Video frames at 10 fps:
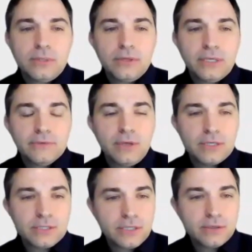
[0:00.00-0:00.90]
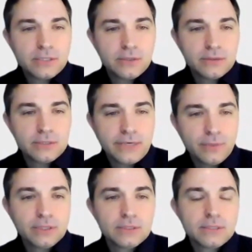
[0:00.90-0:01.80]
I think, of last year, so 7
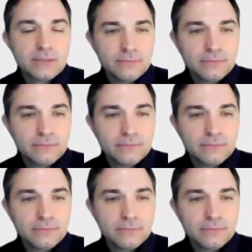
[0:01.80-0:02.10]
months.